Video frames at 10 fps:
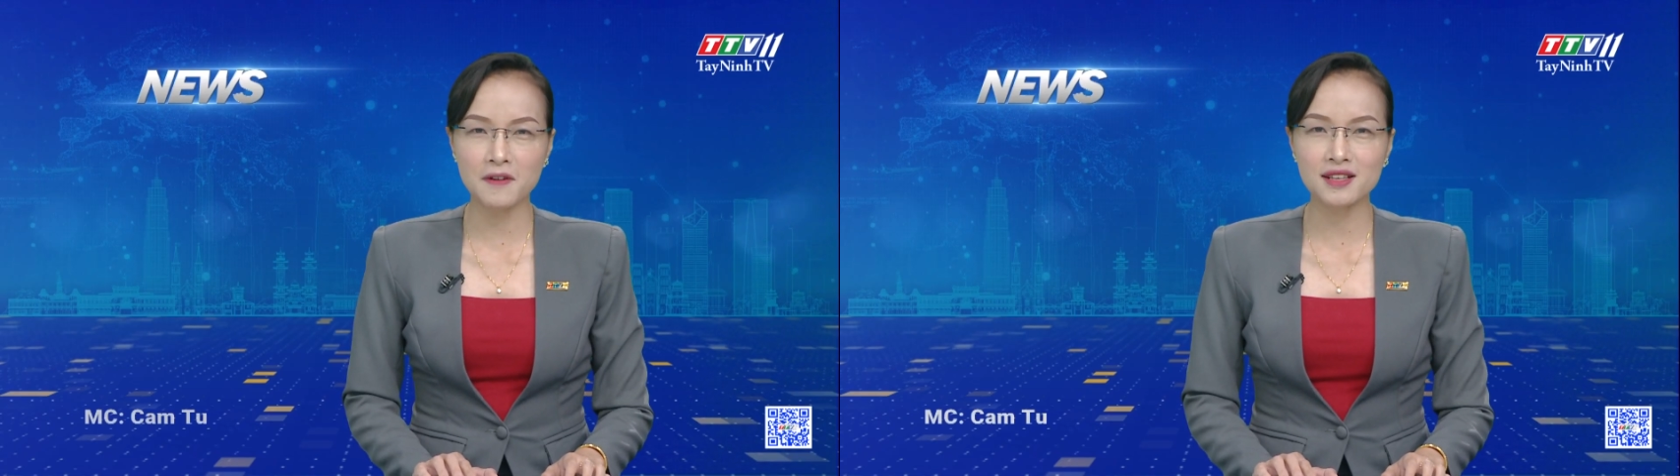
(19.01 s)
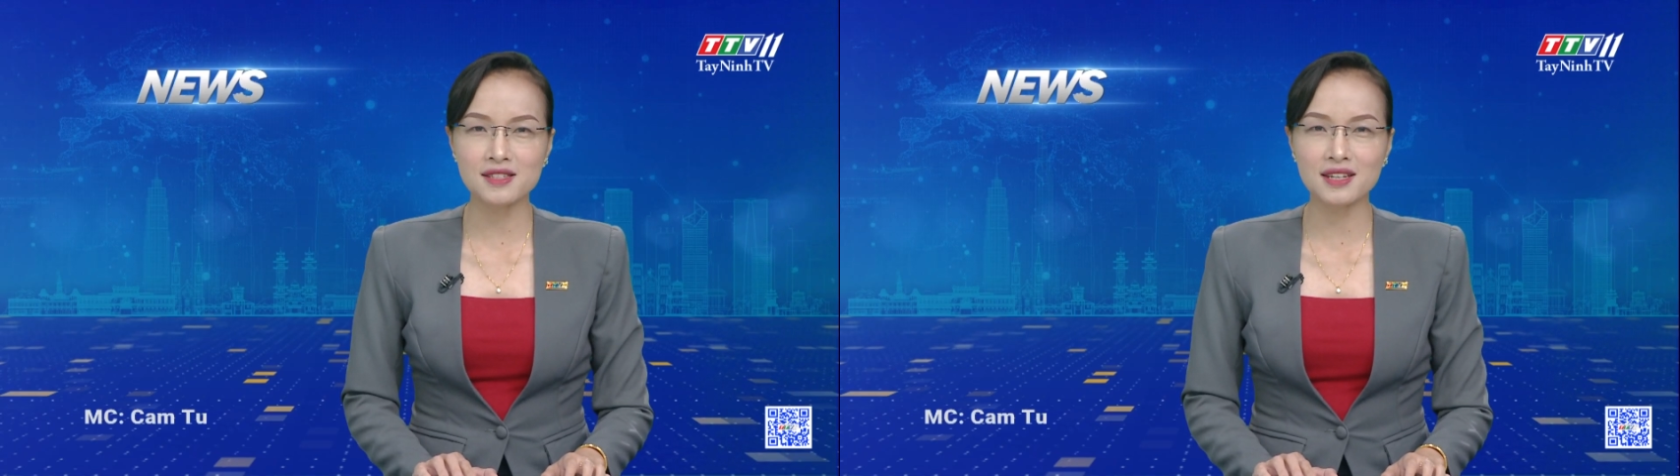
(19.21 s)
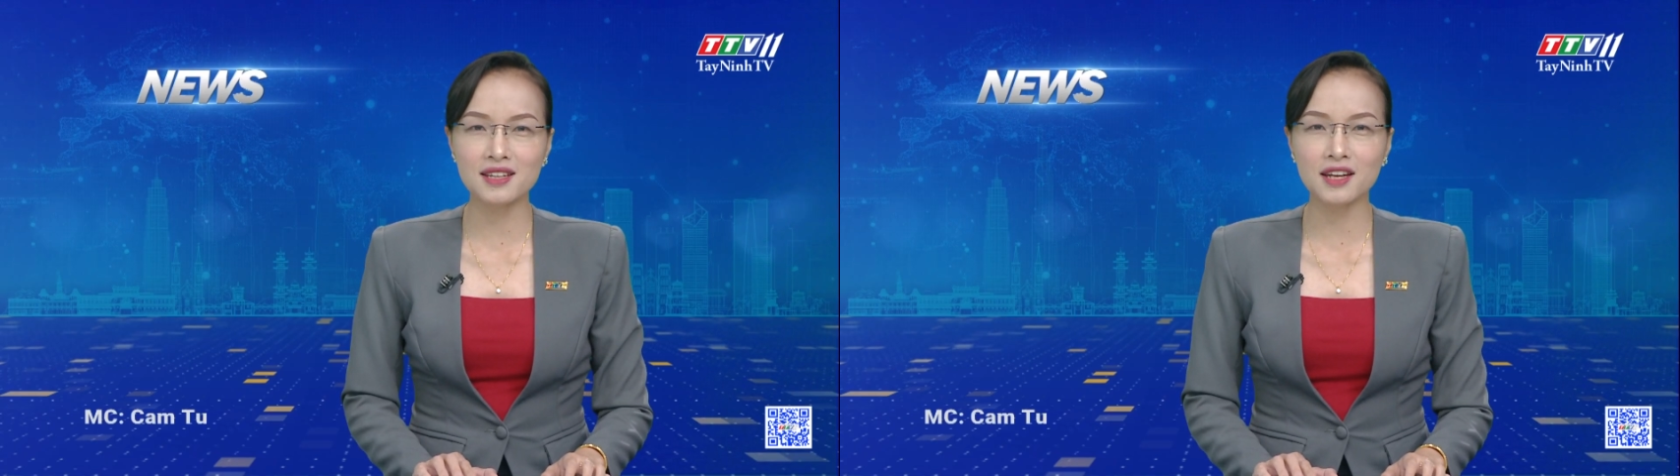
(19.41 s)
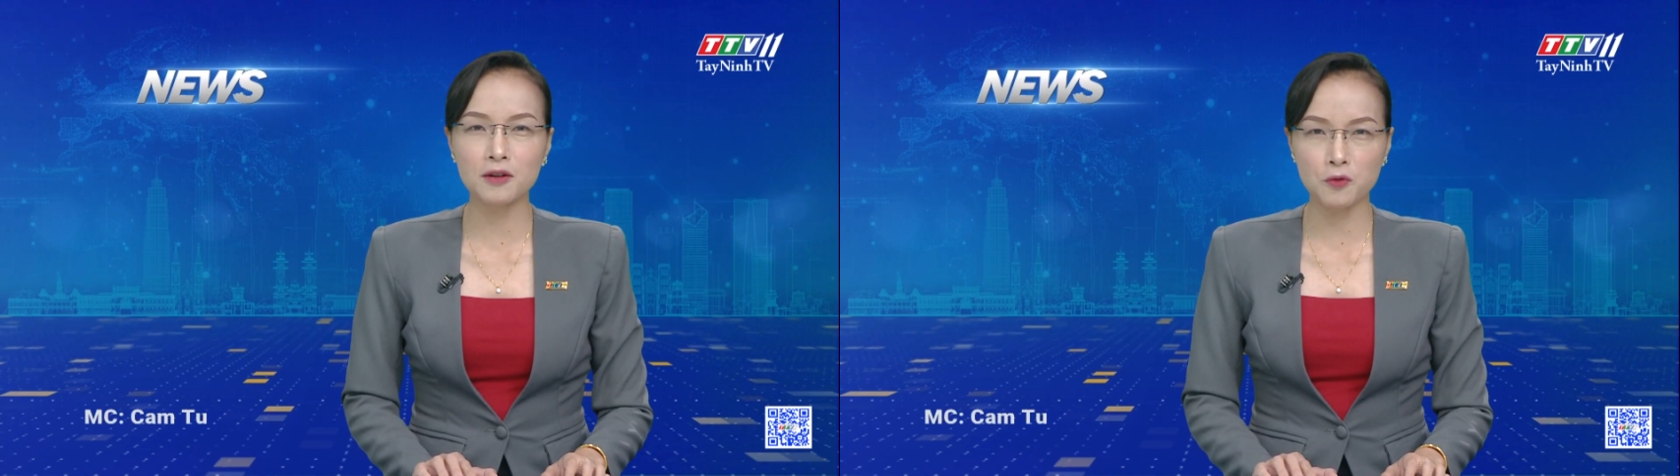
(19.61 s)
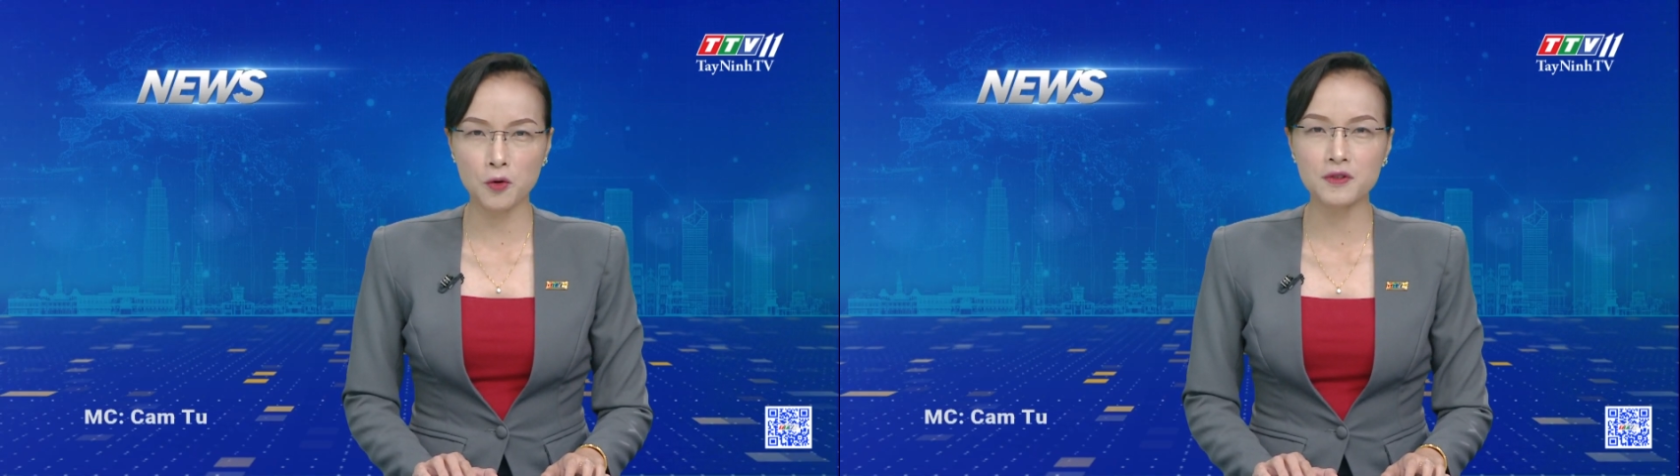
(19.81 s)
events in
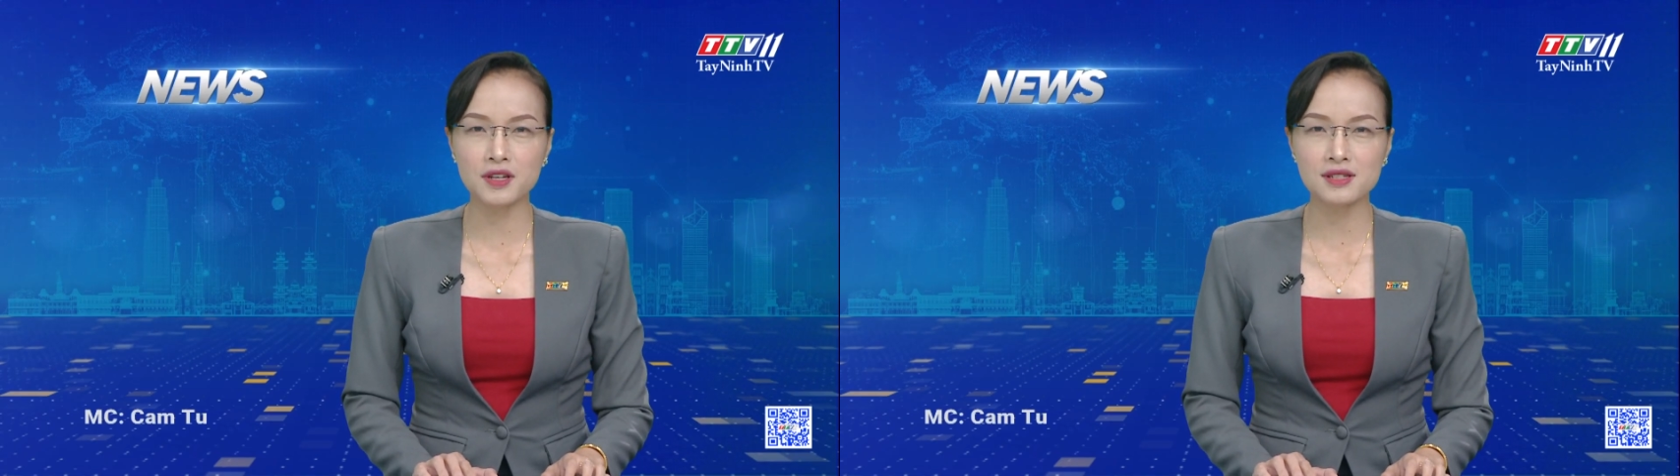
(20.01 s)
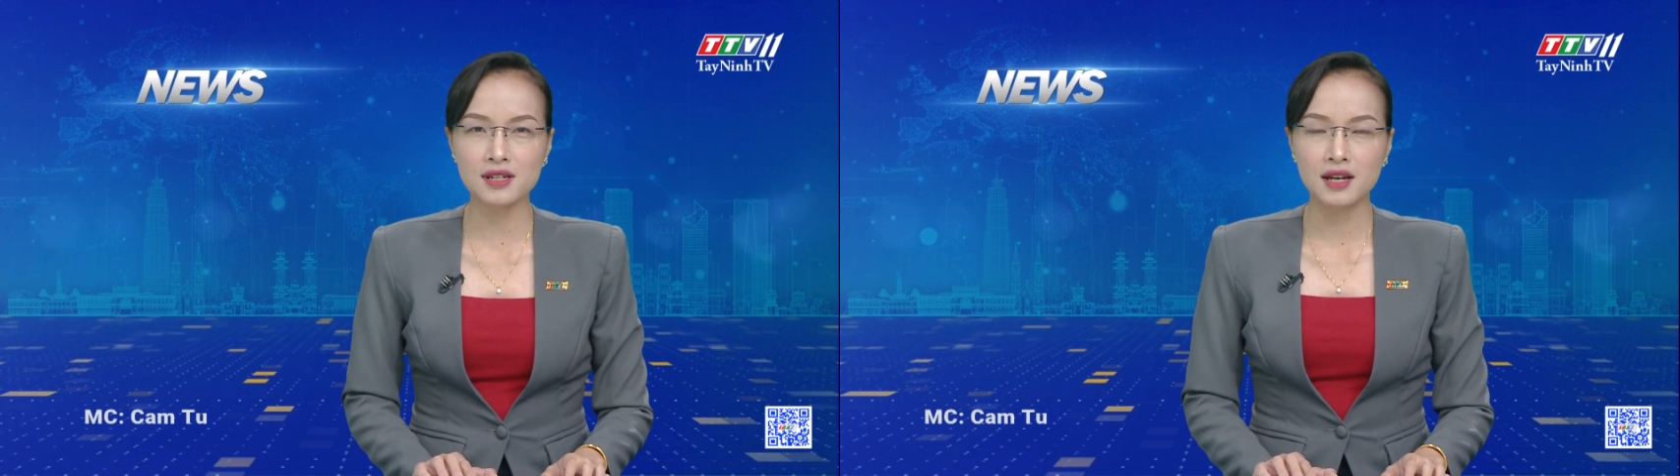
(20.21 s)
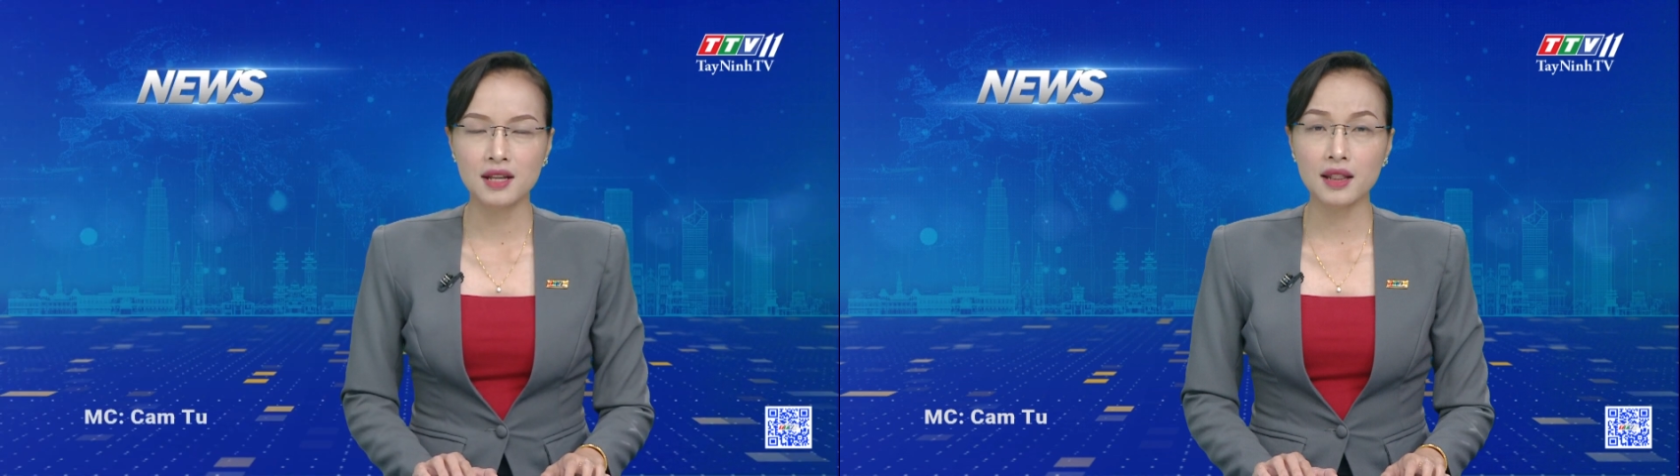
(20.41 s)
Tay Ninh Province.